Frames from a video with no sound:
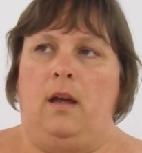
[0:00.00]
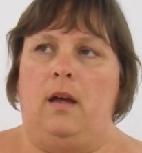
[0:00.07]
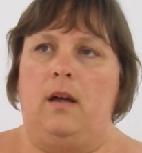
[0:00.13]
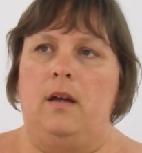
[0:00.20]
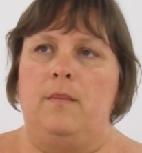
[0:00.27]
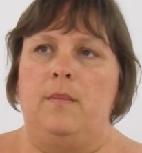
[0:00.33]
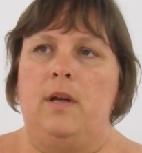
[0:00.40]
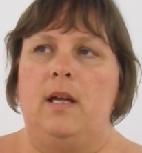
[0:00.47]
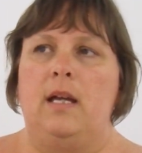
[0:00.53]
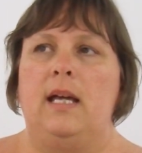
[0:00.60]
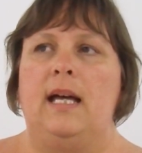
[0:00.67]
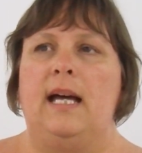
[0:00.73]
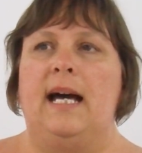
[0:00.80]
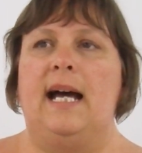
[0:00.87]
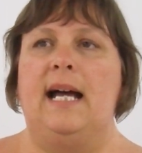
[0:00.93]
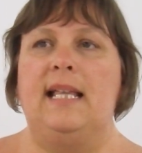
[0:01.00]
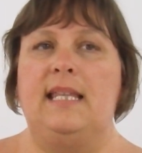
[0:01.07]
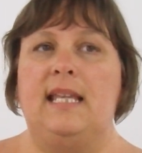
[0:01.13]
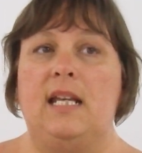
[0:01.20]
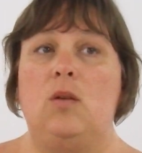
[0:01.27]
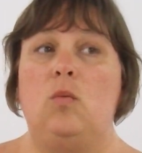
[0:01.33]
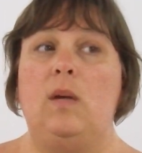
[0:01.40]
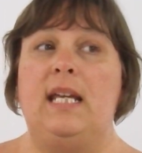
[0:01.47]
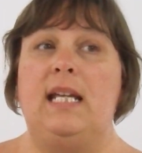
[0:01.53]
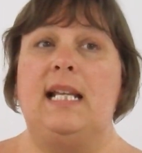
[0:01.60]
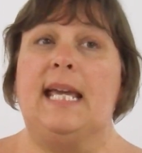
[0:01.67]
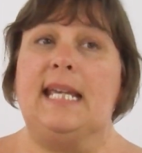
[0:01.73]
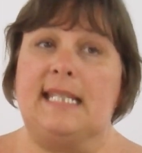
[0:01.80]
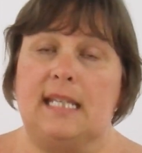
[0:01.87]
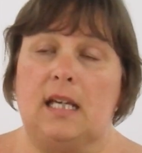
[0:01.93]
And then a week
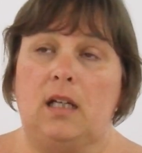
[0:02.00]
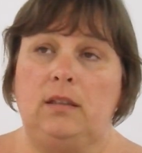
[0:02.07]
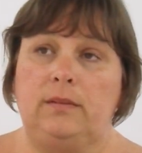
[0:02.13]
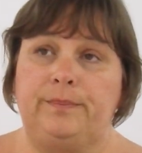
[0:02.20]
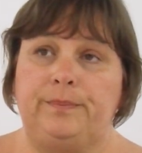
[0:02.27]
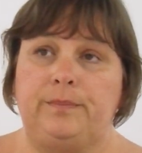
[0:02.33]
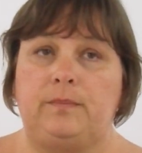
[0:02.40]
later,